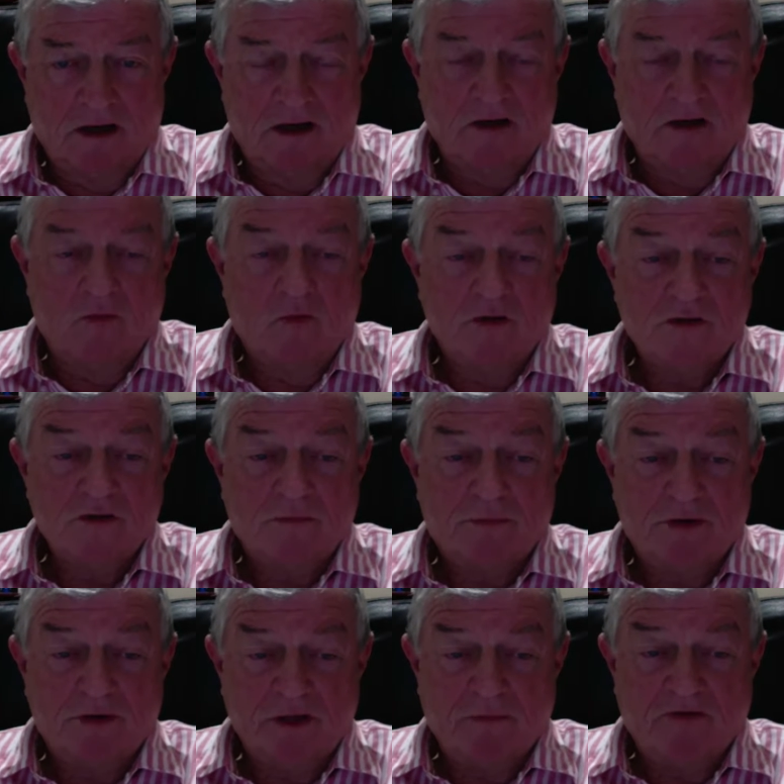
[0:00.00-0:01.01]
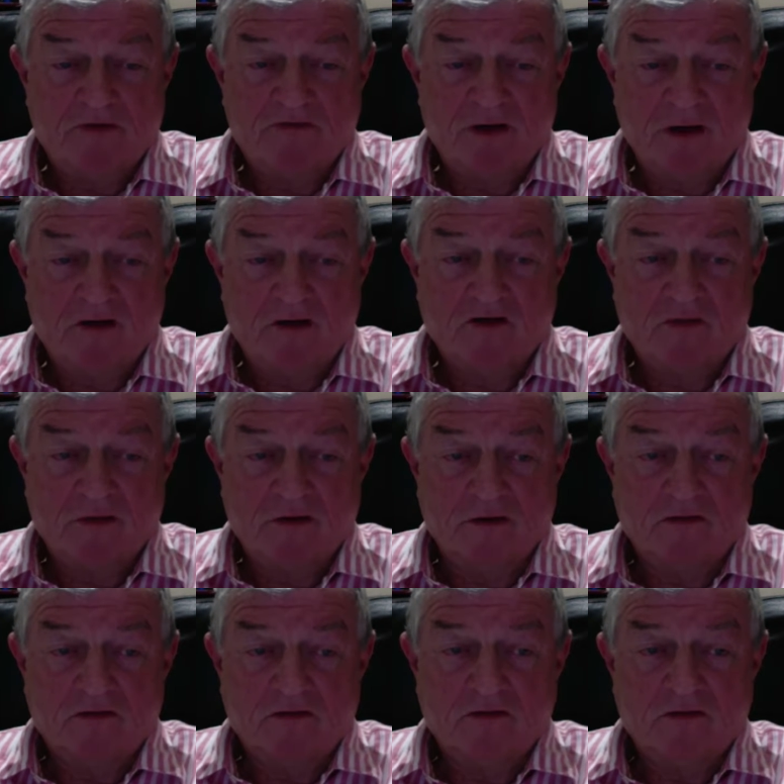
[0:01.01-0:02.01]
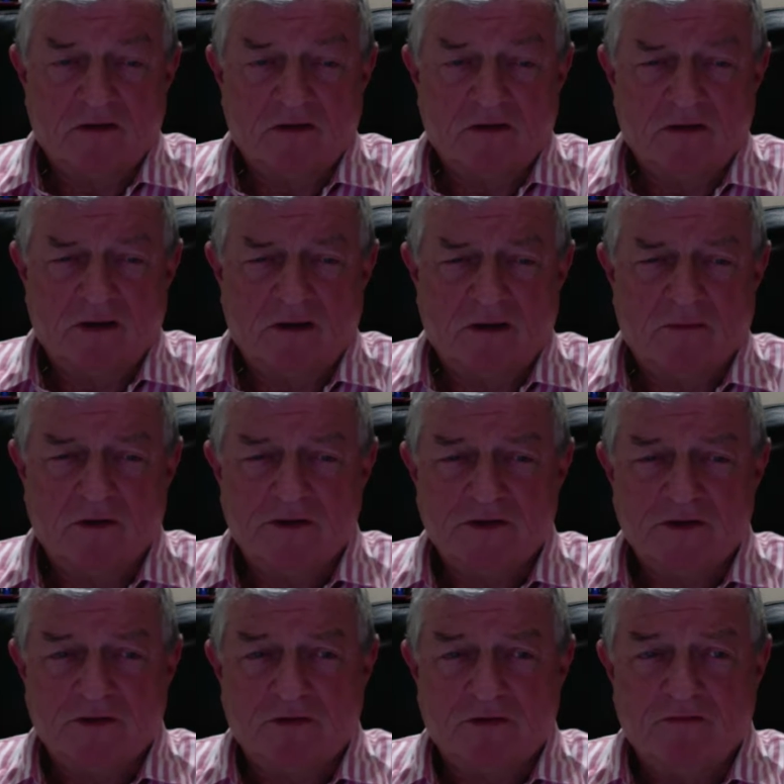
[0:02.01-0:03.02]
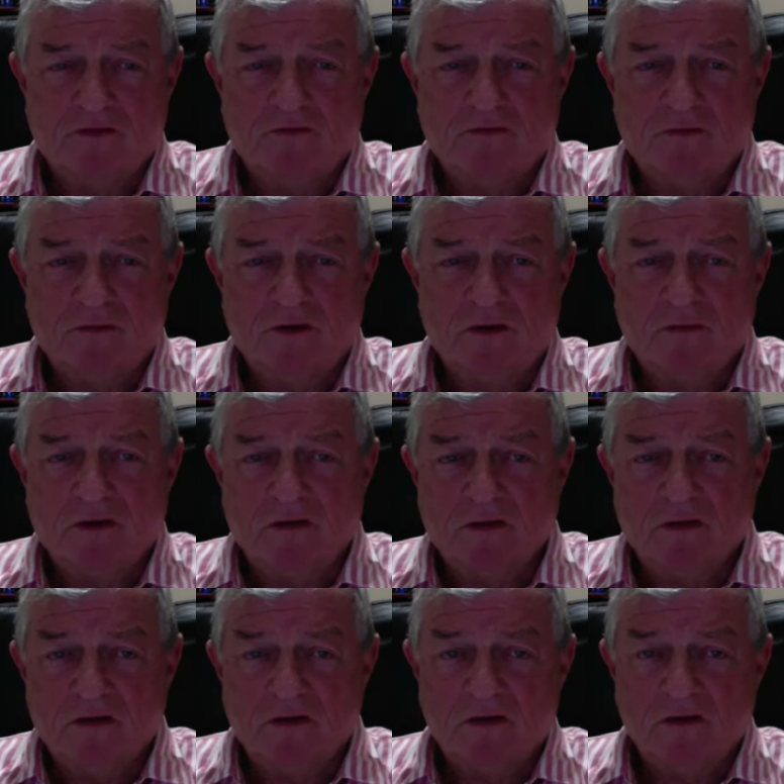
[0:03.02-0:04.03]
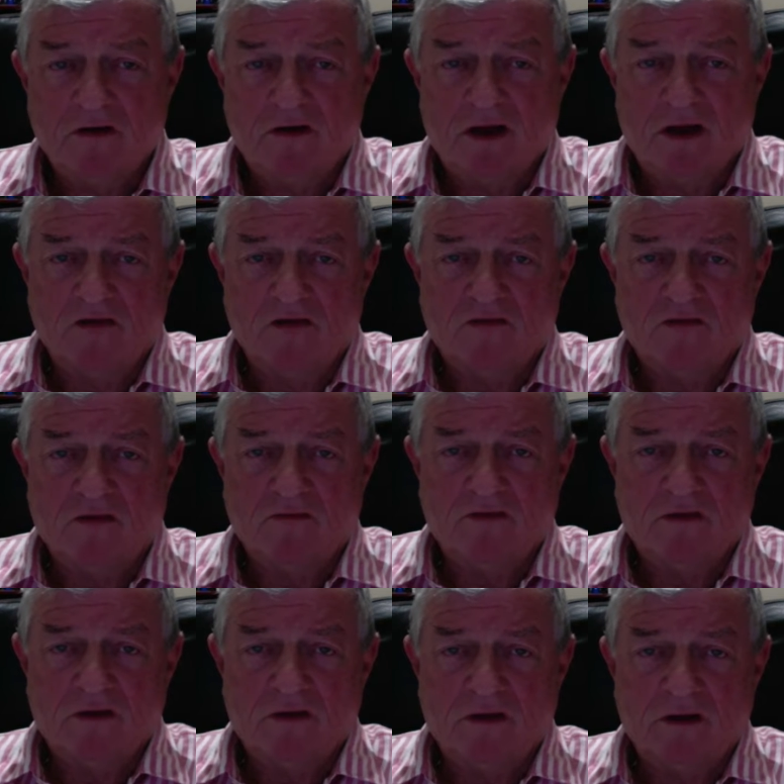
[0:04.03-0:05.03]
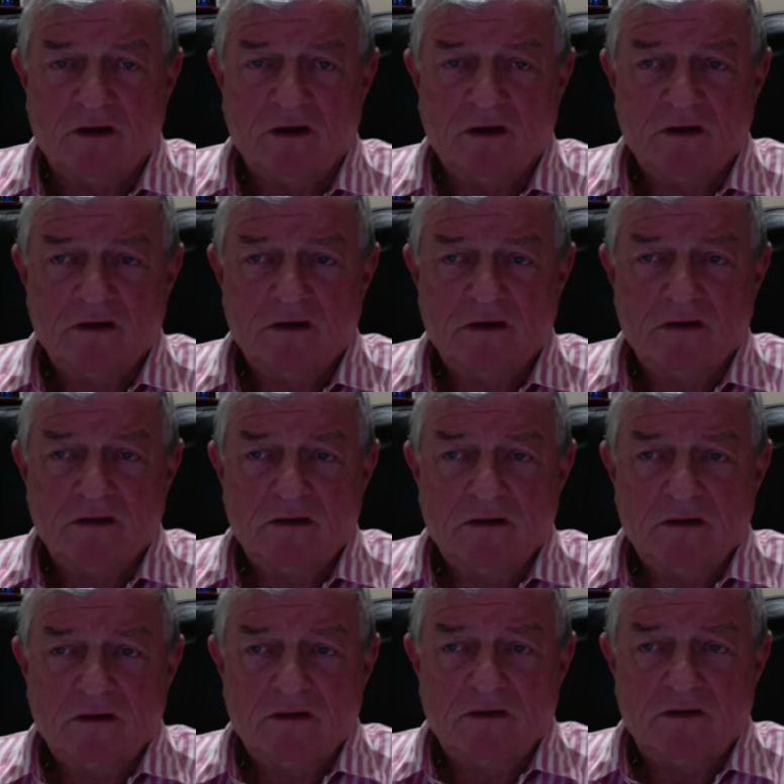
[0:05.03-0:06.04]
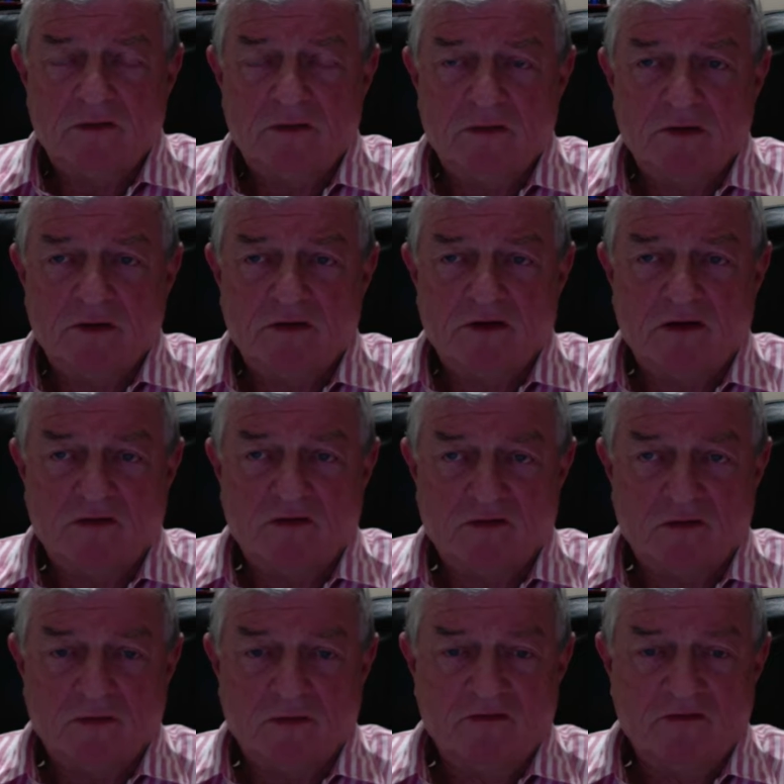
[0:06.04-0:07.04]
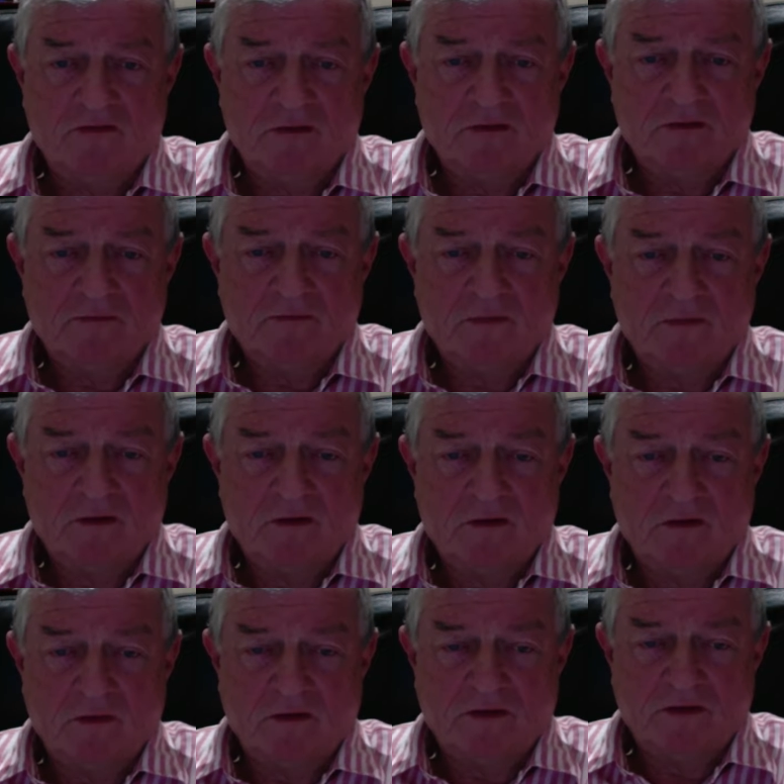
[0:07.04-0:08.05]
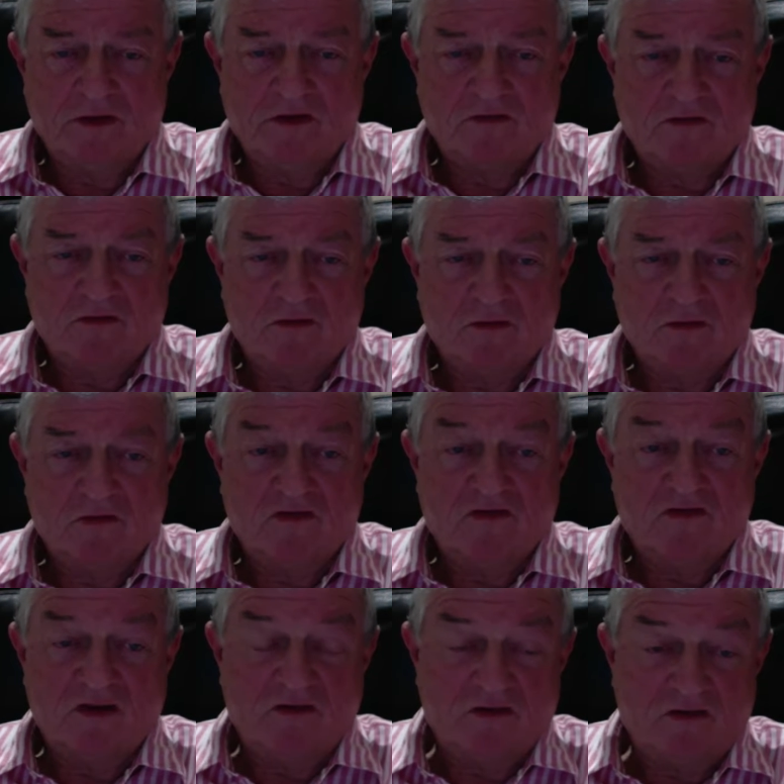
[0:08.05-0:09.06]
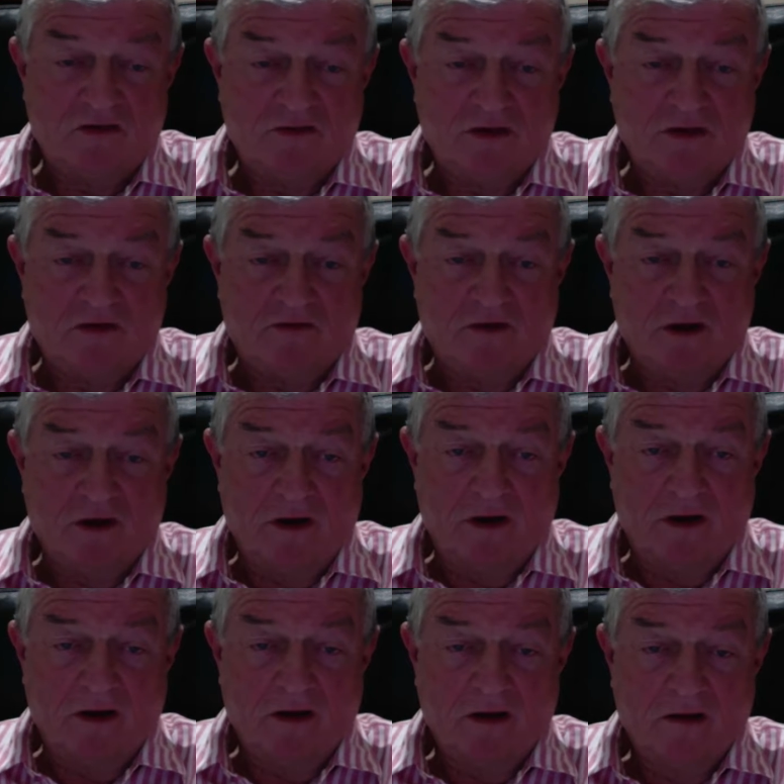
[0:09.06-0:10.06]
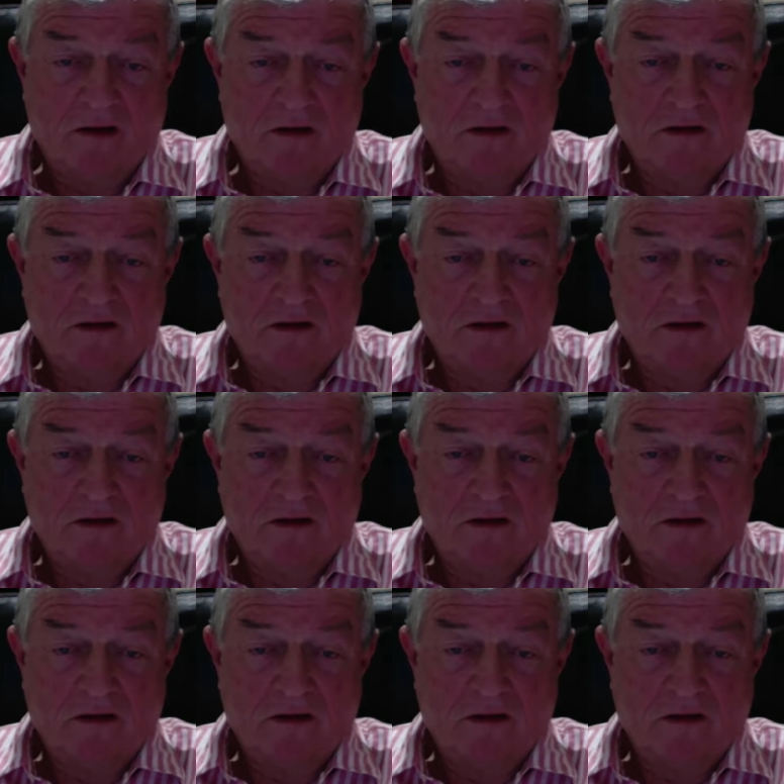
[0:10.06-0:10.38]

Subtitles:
And it was a pretty profound experience because I'm not sure if you're familiar, but in the early days of the human potential movement, there were things called sensitivity training